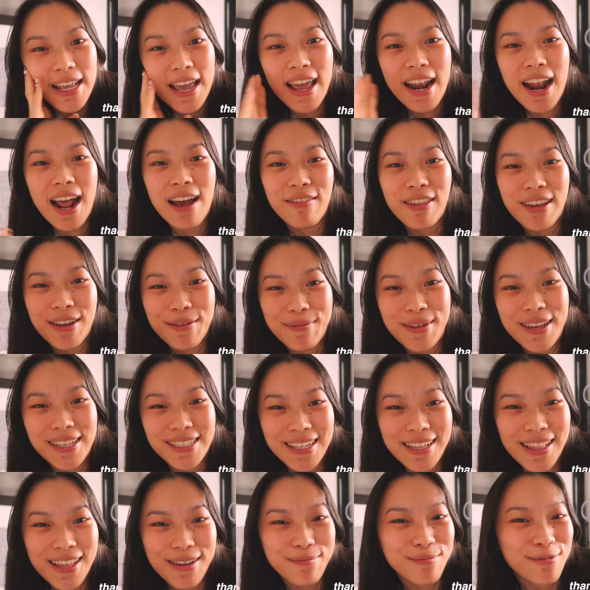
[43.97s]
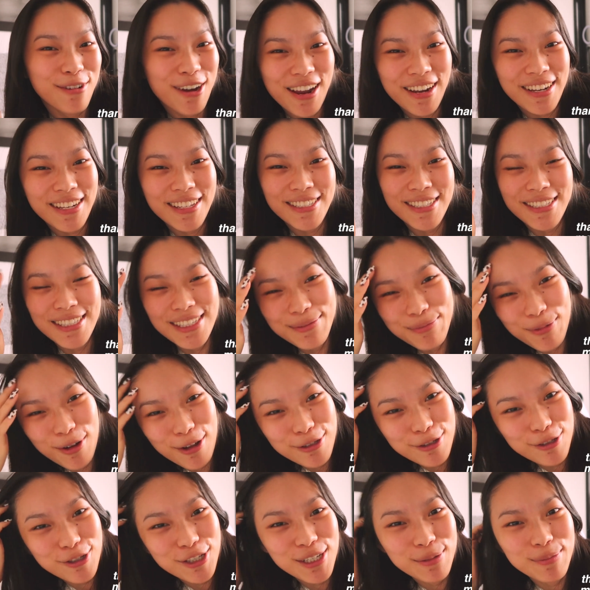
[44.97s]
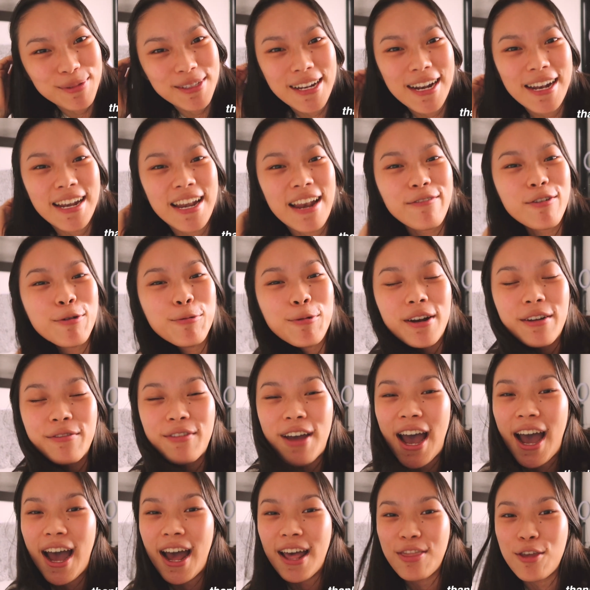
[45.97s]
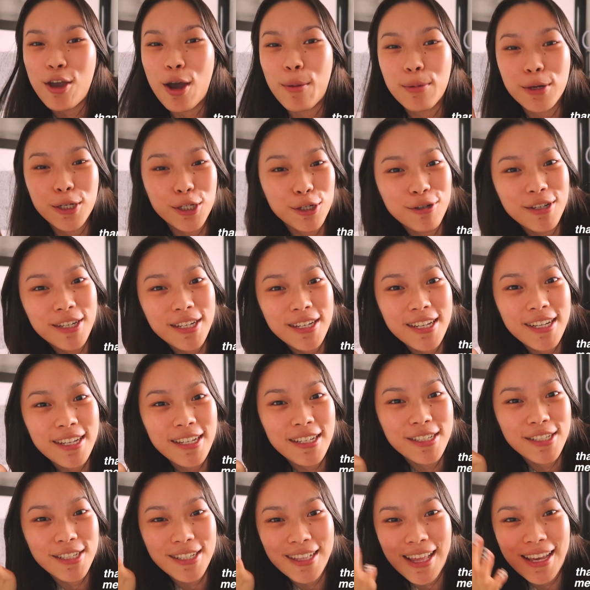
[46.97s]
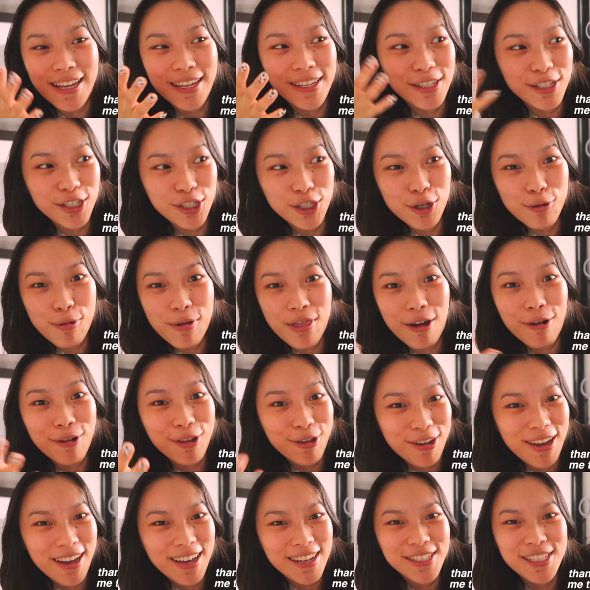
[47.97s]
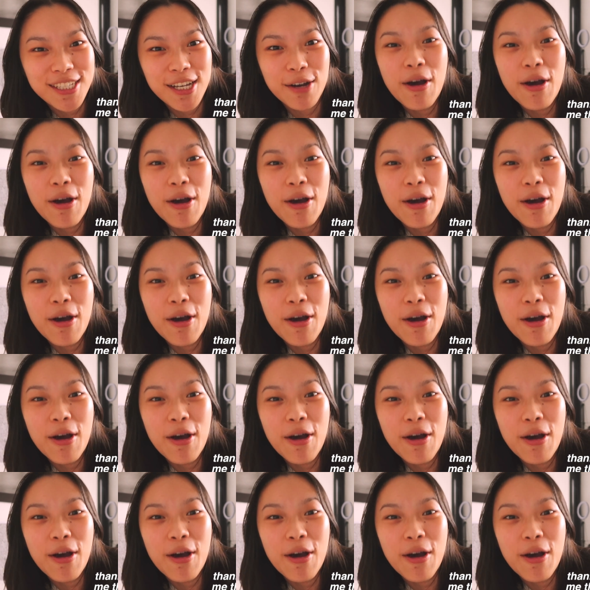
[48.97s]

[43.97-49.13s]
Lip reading: and have like amazing like brand deals and sponsorships that I never would have had the opportunity to like do without you guys.